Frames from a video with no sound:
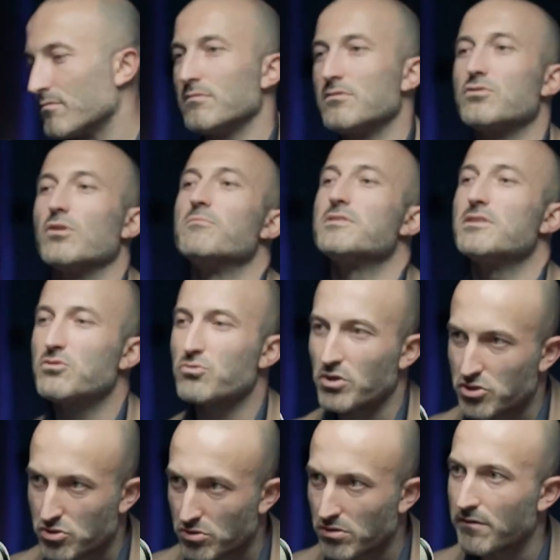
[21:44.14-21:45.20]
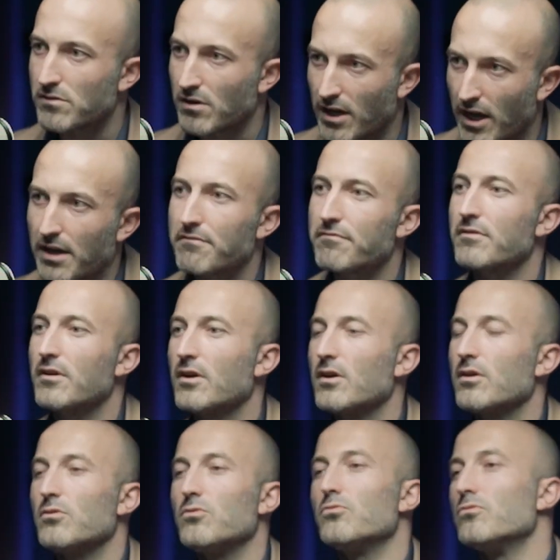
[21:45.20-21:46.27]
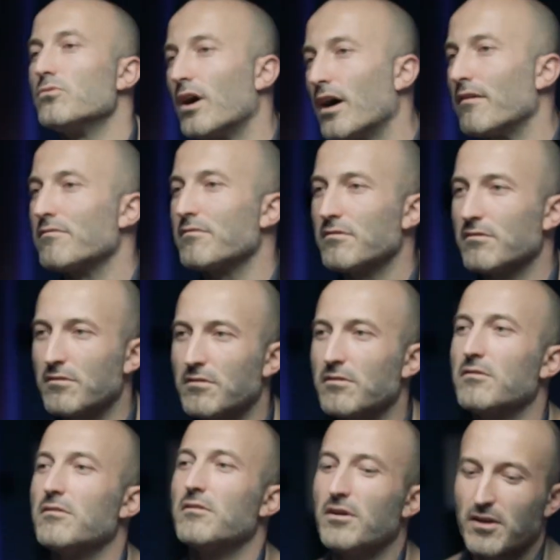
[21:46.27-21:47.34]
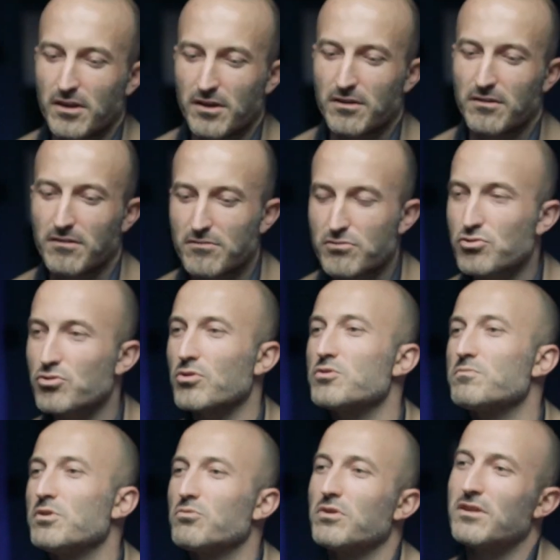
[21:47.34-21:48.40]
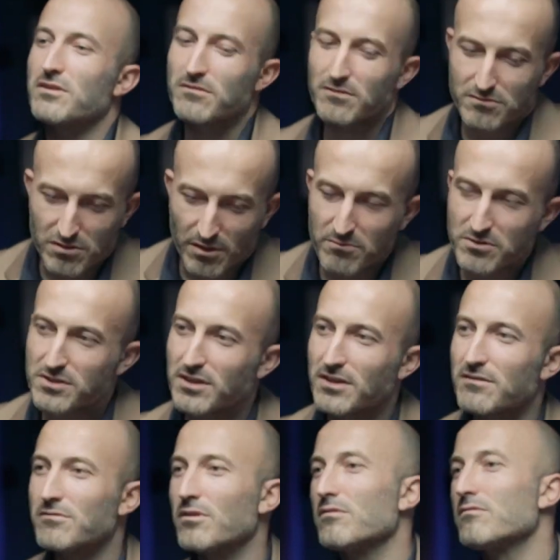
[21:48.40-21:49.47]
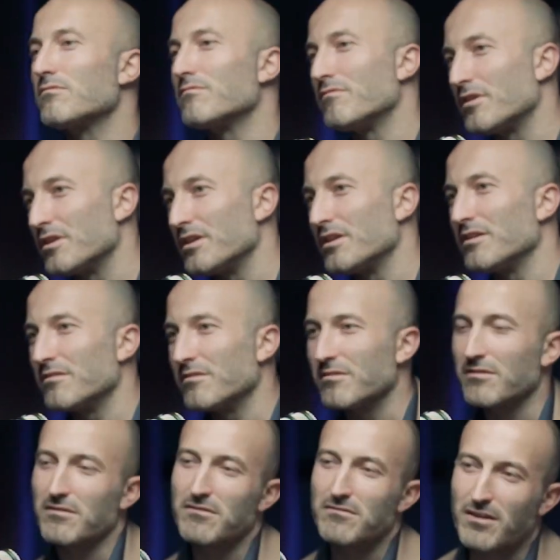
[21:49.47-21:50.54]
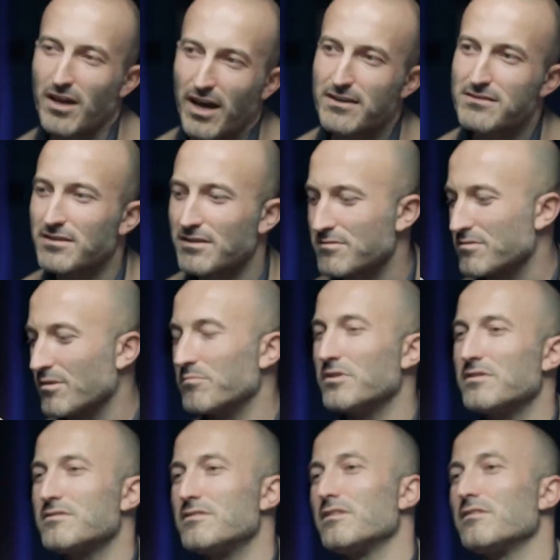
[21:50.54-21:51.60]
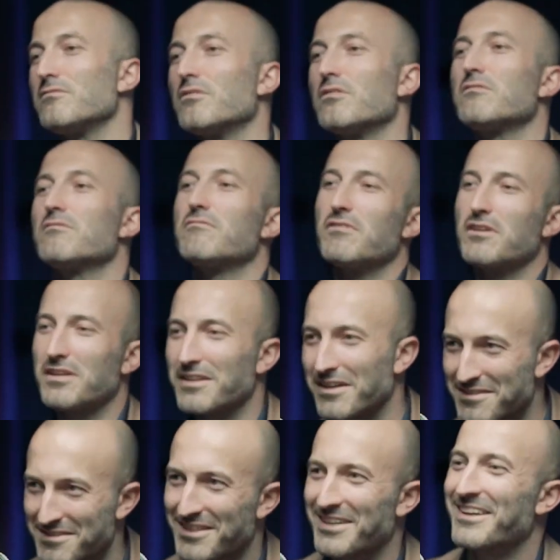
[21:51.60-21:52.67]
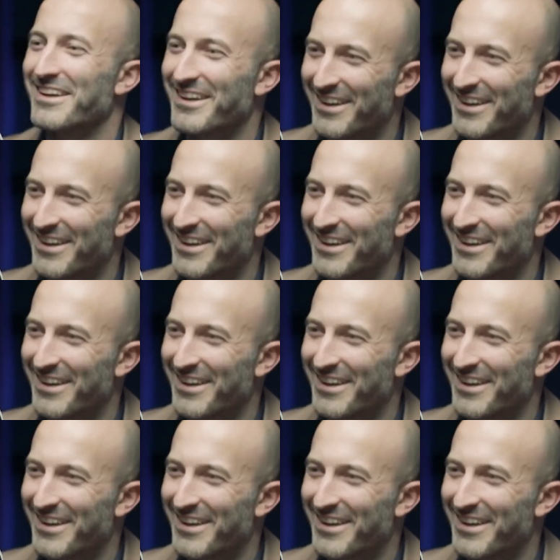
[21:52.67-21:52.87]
in some situation of the life, you have a choice between something not very nice and something not very nice.